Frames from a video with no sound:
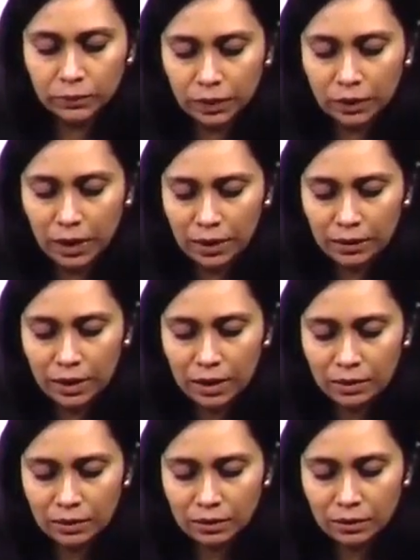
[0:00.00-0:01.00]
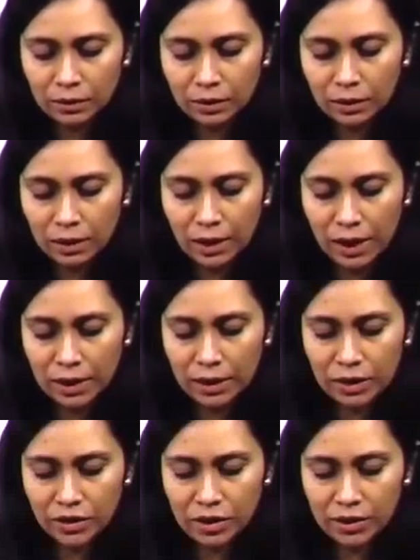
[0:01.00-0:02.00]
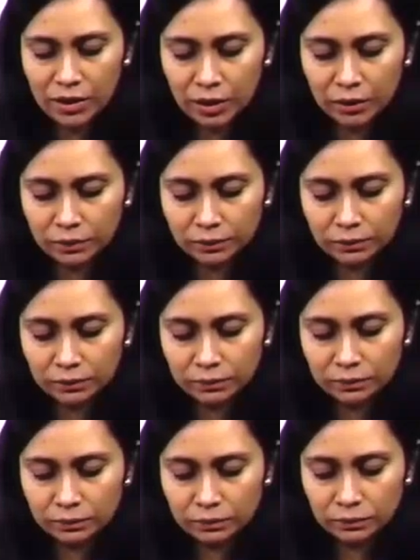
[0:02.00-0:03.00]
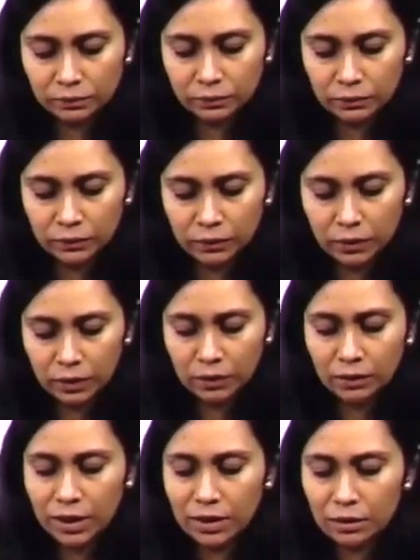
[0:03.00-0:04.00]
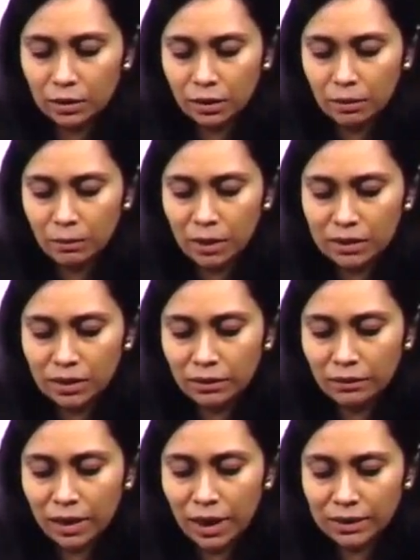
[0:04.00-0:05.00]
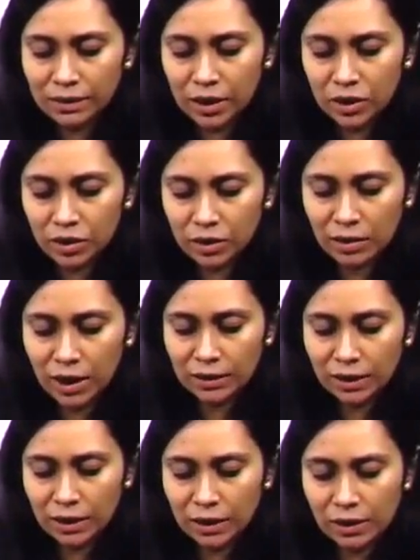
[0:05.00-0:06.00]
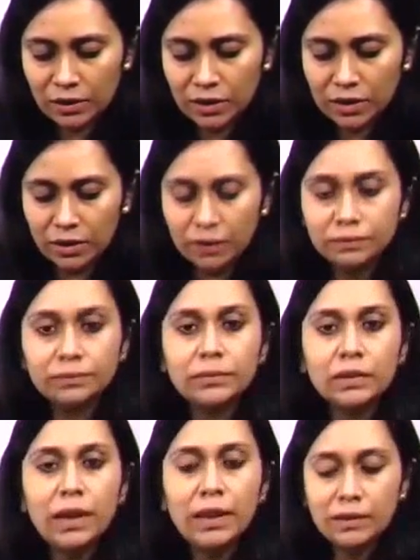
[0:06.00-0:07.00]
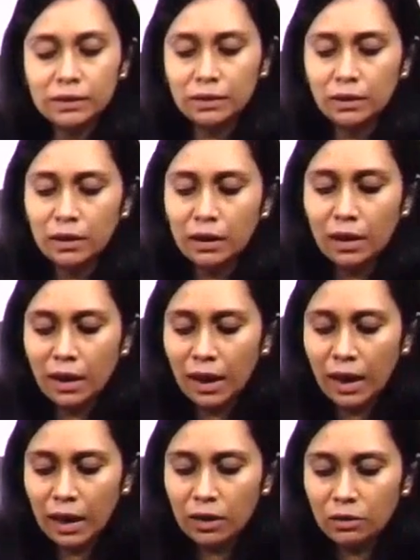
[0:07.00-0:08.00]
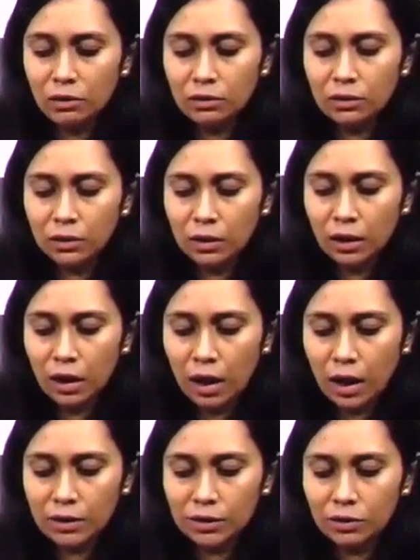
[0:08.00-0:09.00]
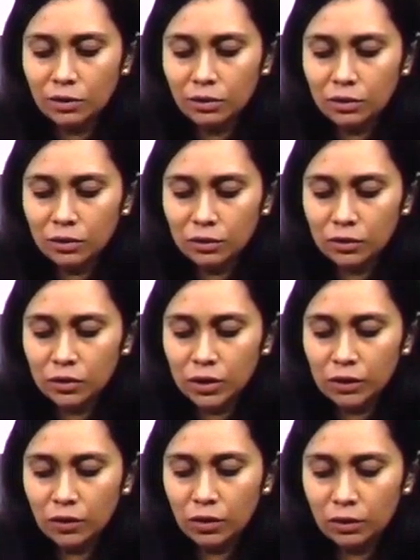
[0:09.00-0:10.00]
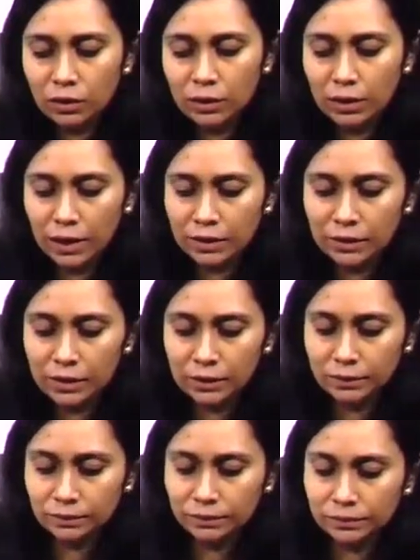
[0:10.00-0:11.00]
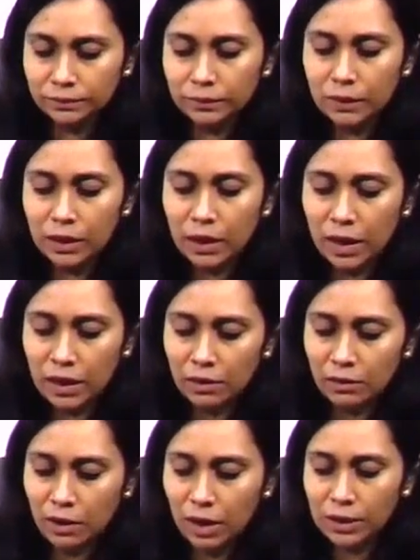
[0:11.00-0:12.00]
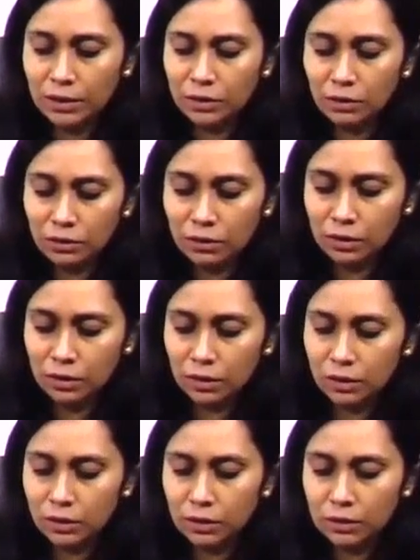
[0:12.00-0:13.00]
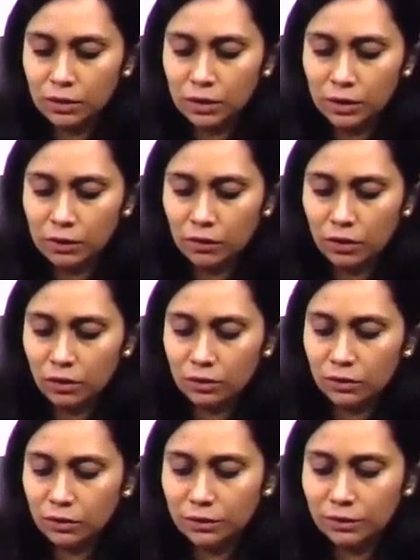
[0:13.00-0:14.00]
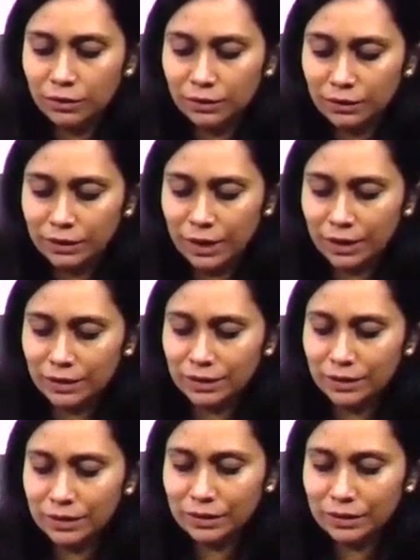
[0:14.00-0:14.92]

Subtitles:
and then analgesia, right? Muscle relaxation and then analgesia. Guys, halo, iso, sevo, des. Halo, iso, sevo, des.